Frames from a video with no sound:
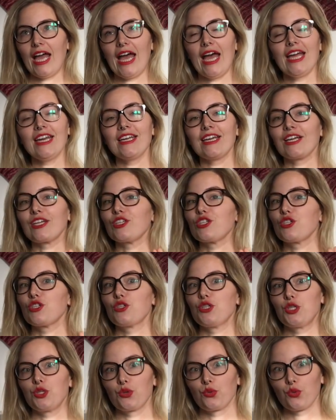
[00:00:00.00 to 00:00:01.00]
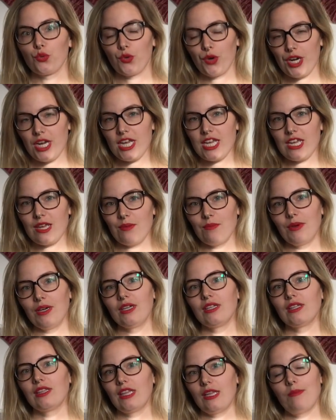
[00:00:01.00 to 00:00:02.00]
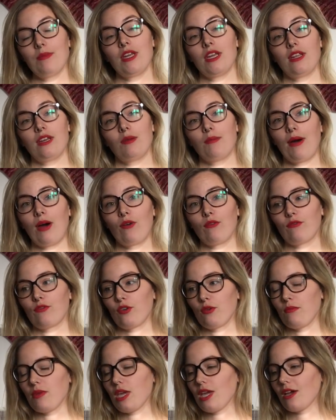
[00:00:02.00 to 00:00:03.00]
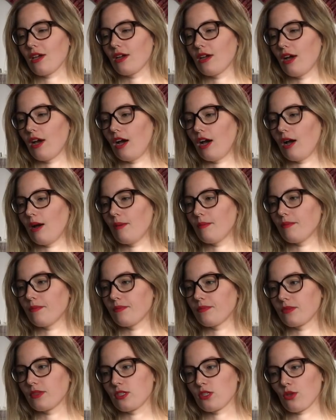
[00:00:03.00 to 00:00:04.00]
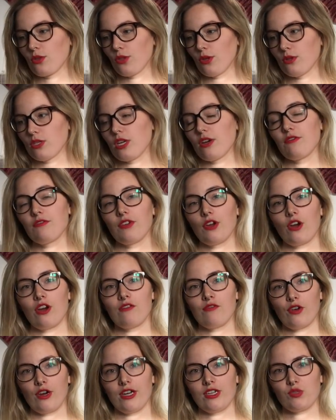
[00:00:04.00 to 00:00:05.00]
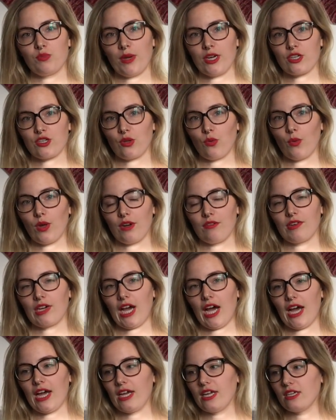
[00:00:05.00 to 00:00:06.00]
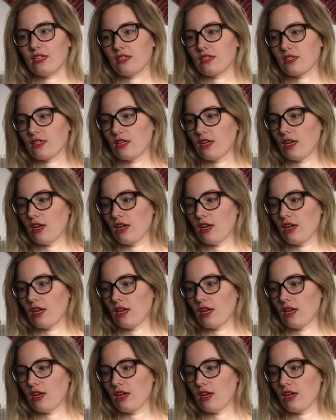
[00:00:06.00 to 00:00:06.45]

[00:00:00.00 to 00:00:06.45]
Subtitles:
an extreme limited amount for me. So those are very, very special, one of a kind